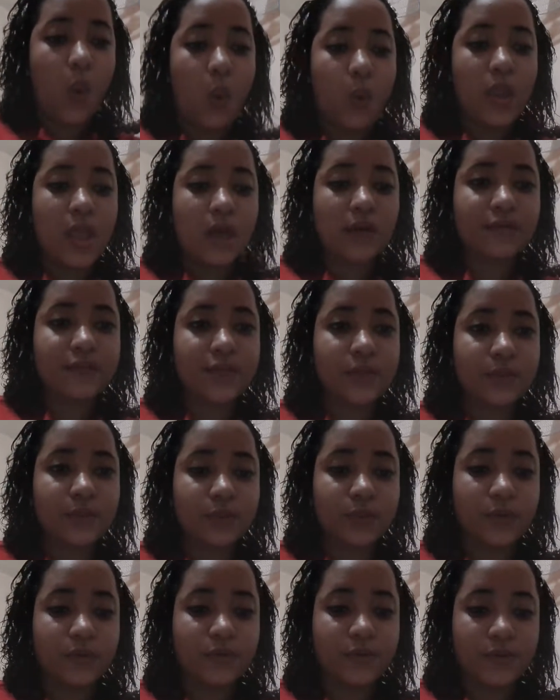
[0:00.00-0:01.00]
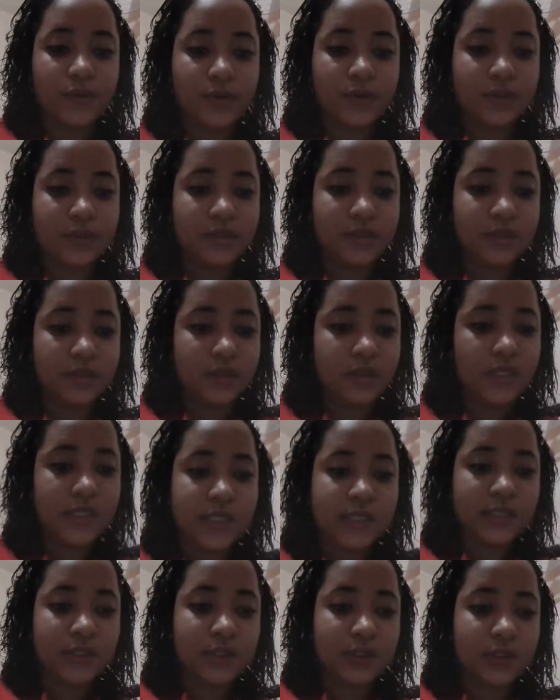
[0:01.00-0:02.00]
We often refer
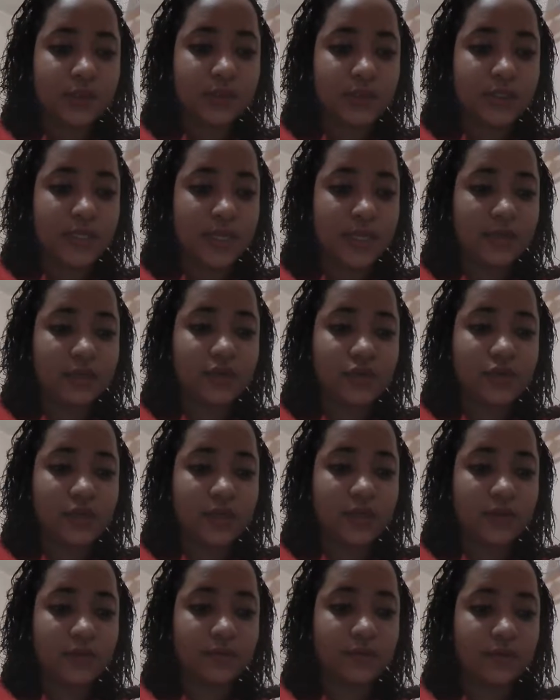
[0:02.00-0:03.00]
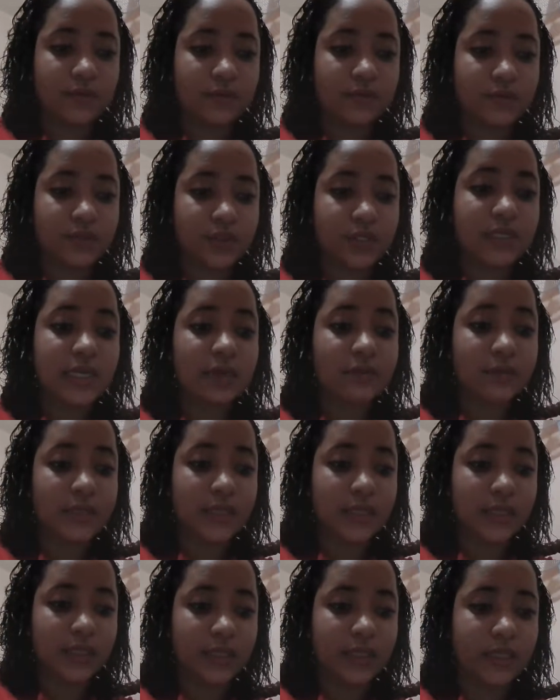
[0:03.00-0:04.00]
to them
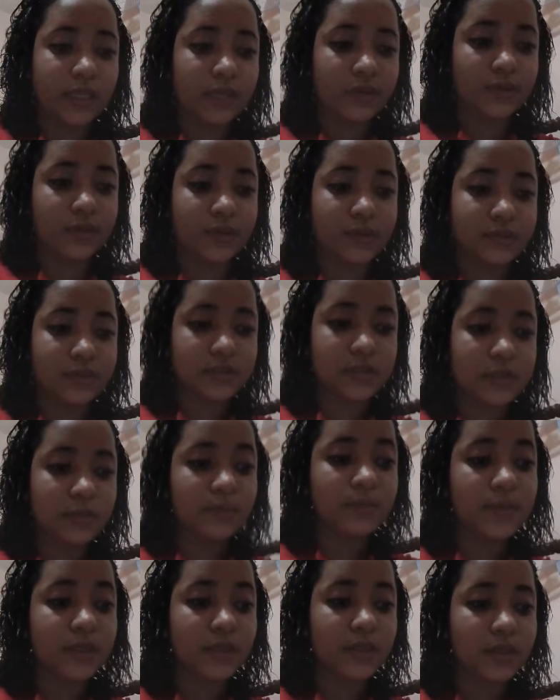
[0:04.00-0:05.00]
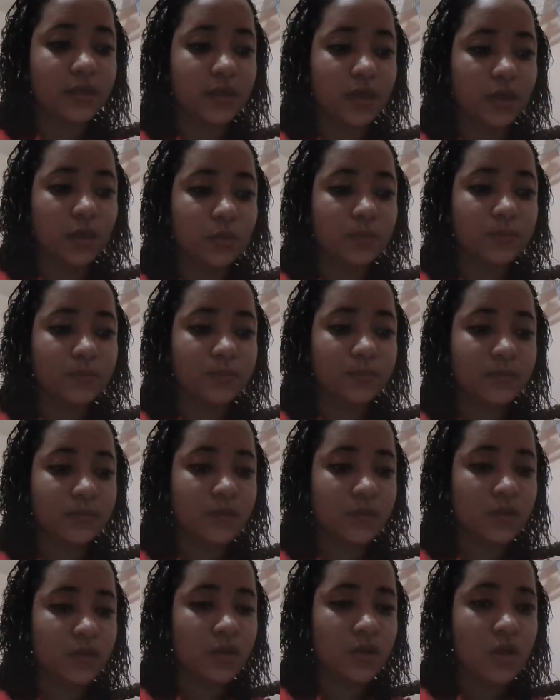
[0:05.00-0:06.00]
generically or simply
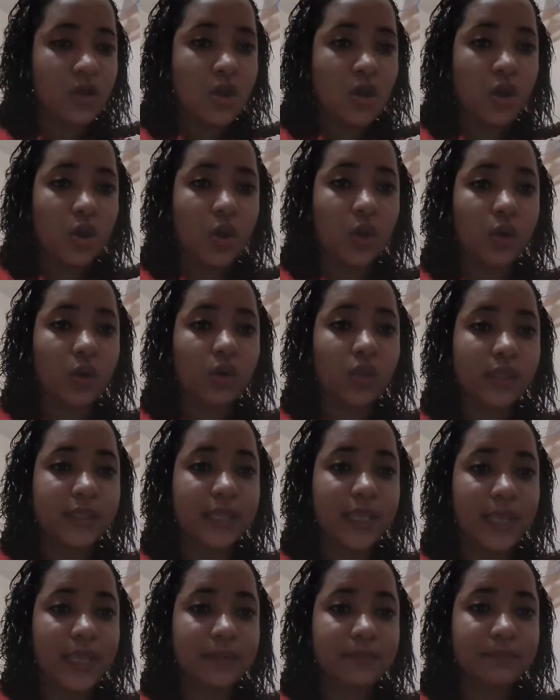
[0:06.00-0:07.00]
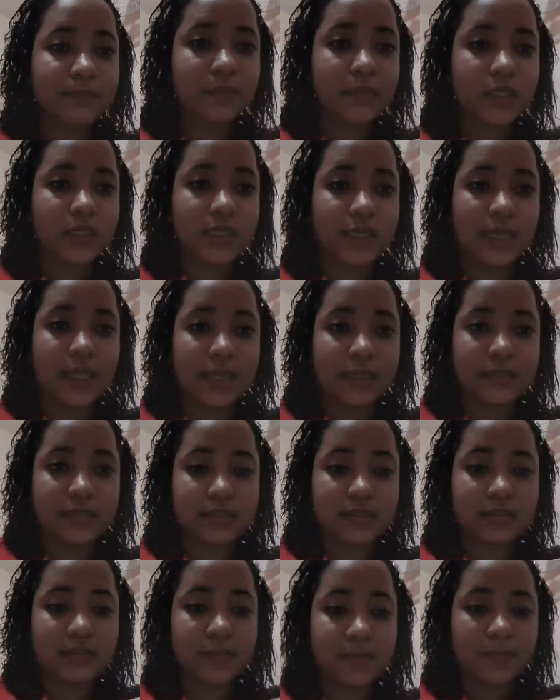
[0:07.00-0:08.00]
call them
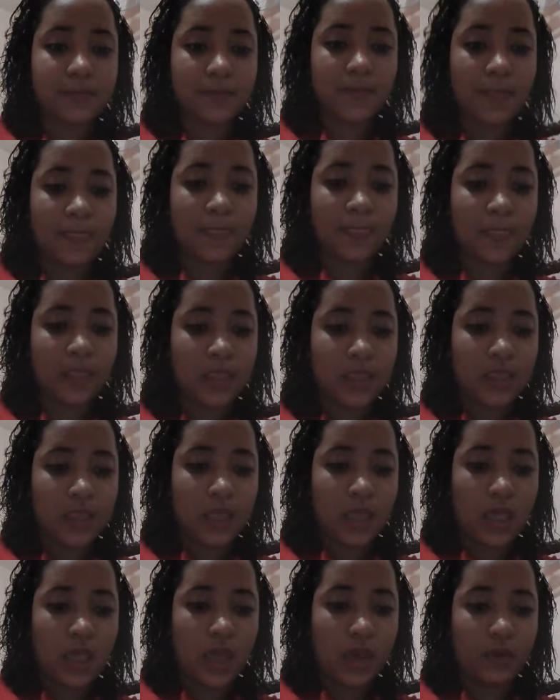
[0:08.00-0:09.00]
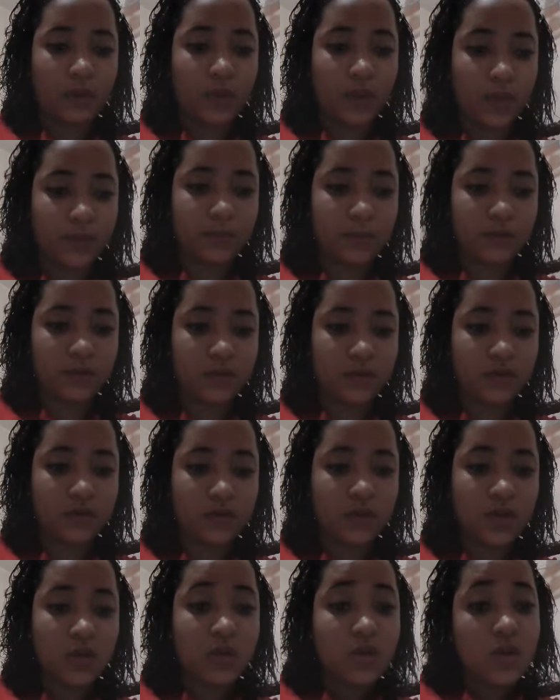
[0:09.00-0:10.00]
class. However,
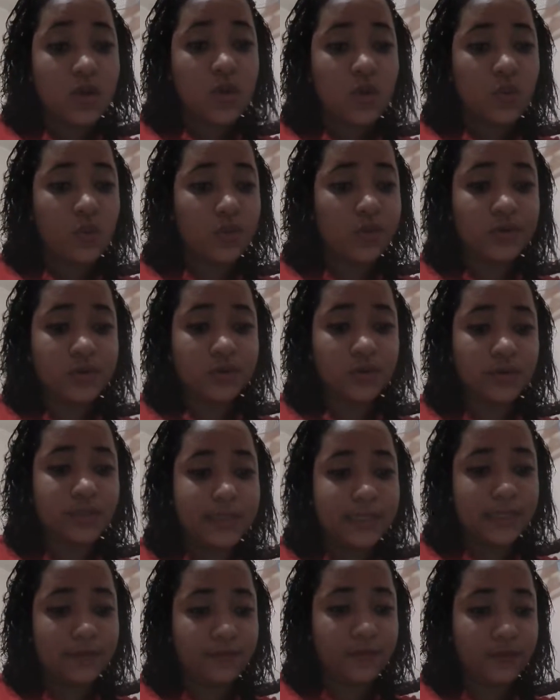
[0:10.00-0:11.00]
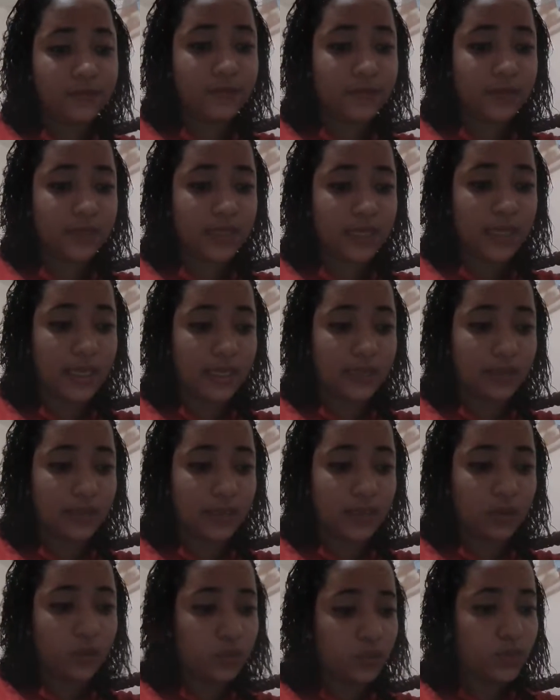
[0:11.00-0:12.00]
we should never forget
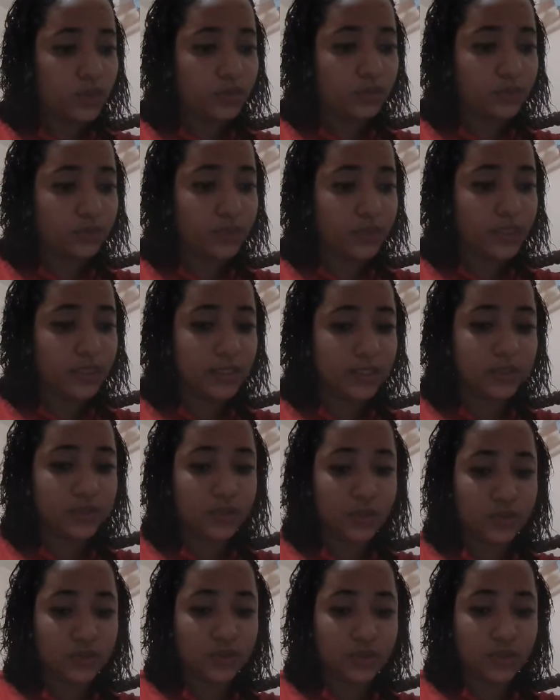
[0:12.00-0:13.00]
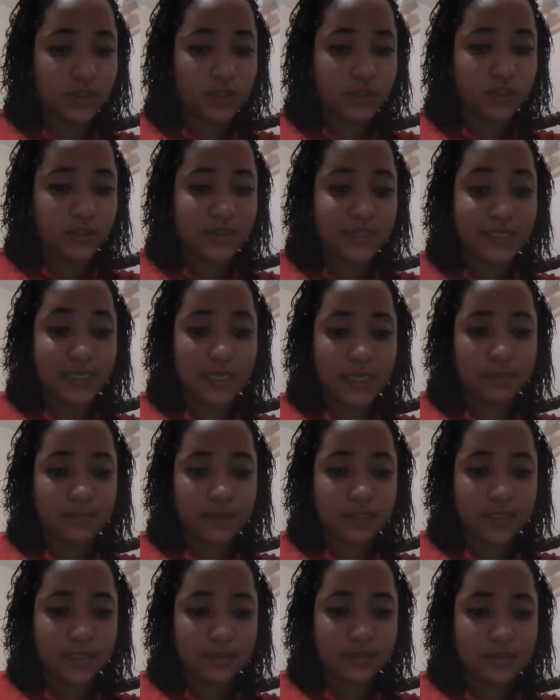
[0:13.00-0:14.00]
that we really don't teach
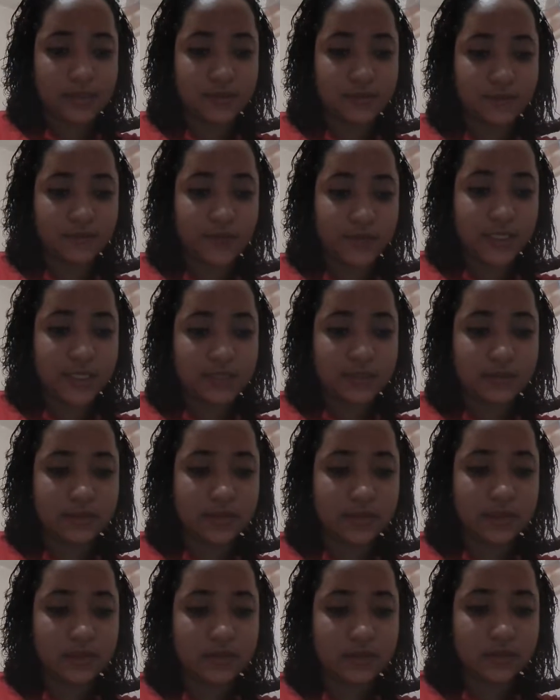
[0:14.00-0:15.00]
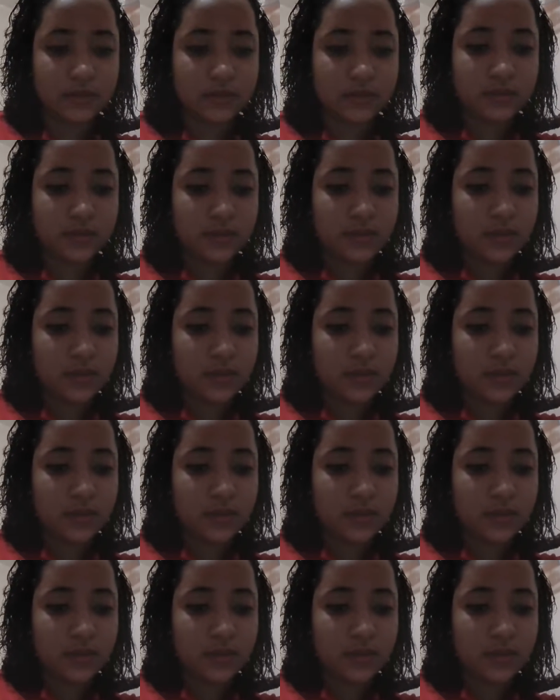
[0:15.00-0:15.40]
nameless, faceless